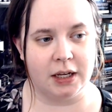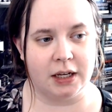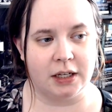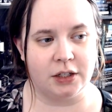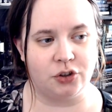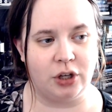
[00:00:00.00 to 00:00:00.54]

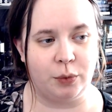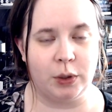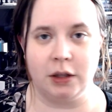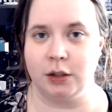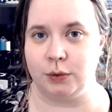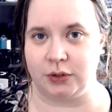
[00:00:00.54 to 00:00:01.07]
she will
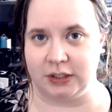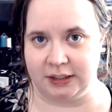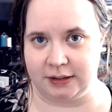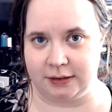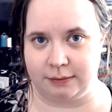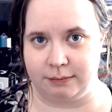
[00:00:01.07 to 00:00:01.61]
lose
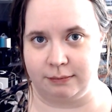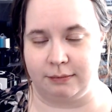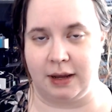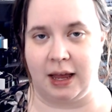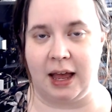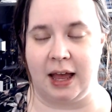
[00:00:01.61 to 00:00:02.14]
it.
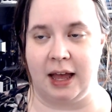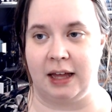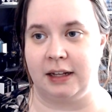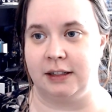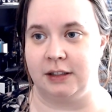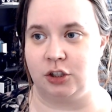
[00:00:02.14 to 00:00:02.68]

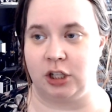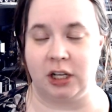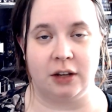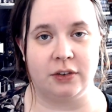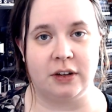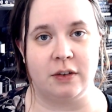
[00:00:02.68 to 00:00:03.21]
And she
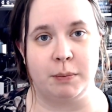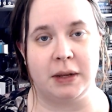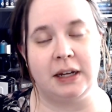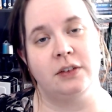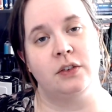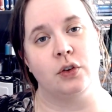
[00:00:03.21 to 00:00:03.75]
loves this
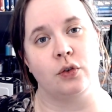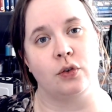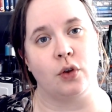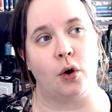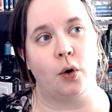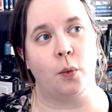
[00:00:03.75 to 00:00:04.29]
place,
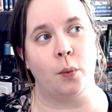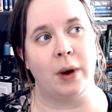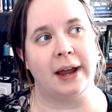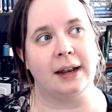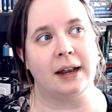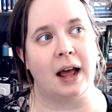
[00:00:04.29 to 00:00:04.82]
so
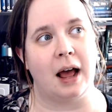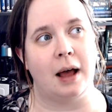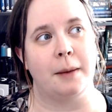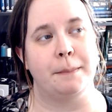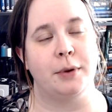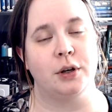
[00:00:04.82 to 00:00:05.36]
when
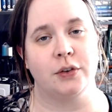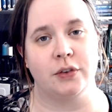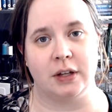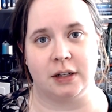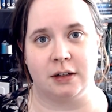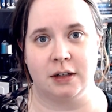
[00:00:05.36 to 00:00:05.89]
a
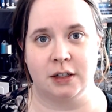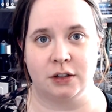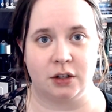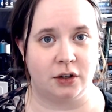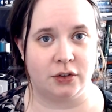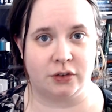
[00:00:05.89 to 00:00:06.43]
person
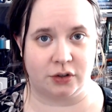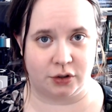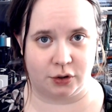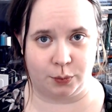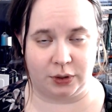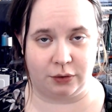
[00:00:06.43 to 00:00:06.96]
tasks
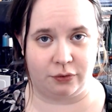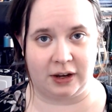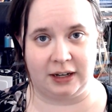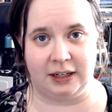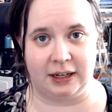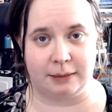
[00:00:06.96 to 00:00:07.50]
her with
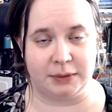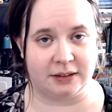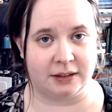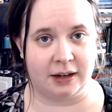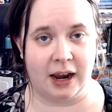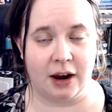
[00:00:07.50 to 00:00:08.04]
finding a
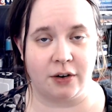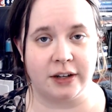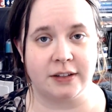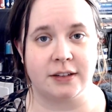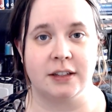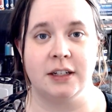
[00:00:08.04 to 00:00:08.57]
missing
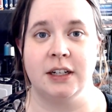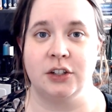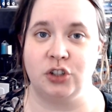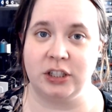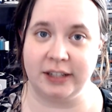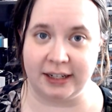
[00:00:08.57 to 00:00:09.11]
heiress,
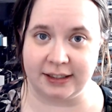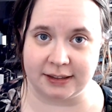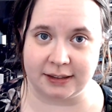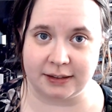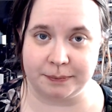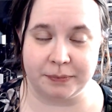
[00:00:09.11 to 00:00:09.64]
she takes
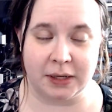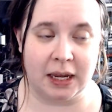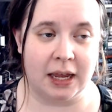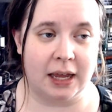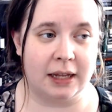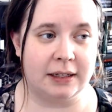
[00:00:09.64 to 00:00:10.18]
it.
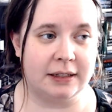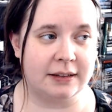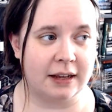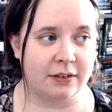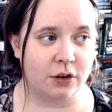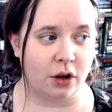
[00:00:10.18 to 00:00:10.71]
This
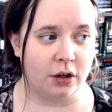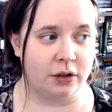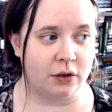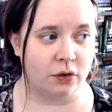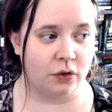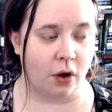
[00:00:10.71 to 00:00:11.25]
has
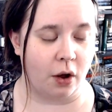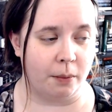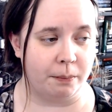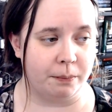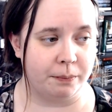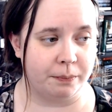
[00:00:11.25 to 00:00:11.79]
gotten some